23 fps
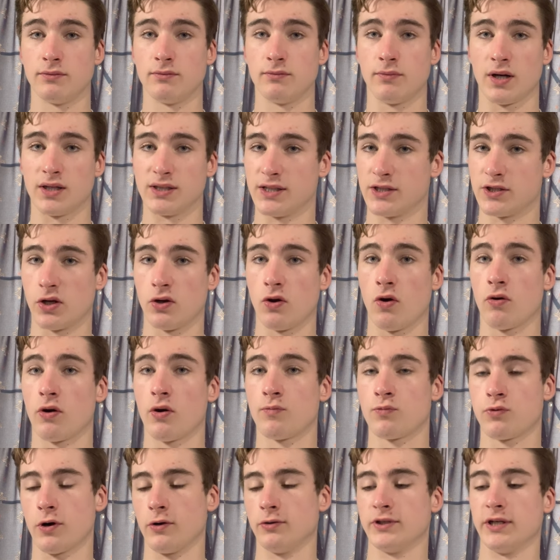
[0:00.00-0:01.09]
because it's a longer
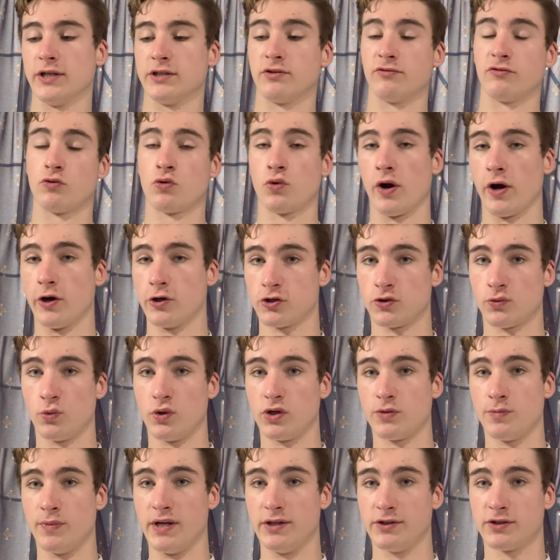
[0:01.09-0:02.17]
process of creation,
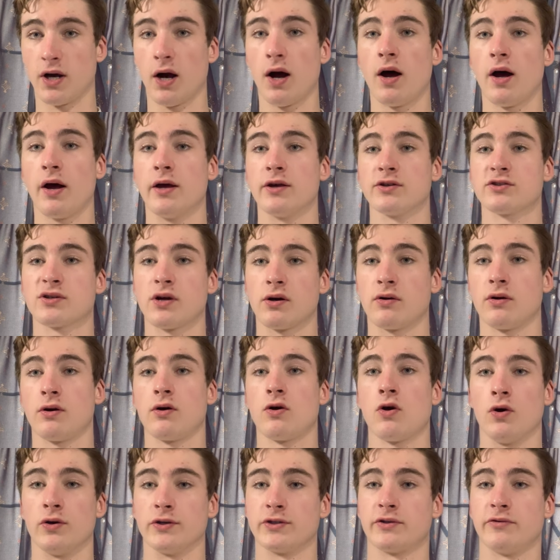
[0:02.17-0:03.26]
which means higher sunk
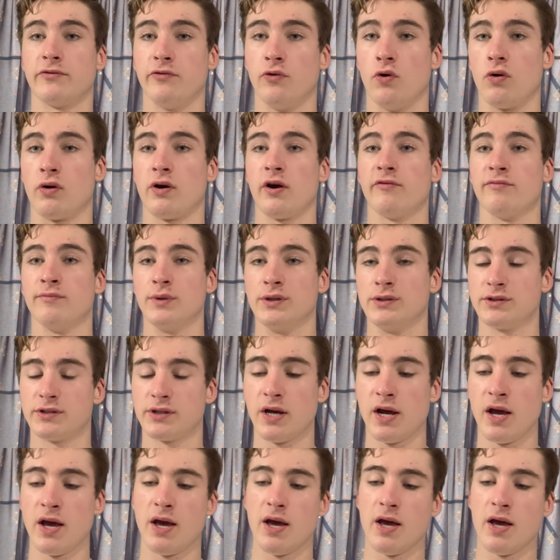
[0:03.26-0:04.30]
cost for governments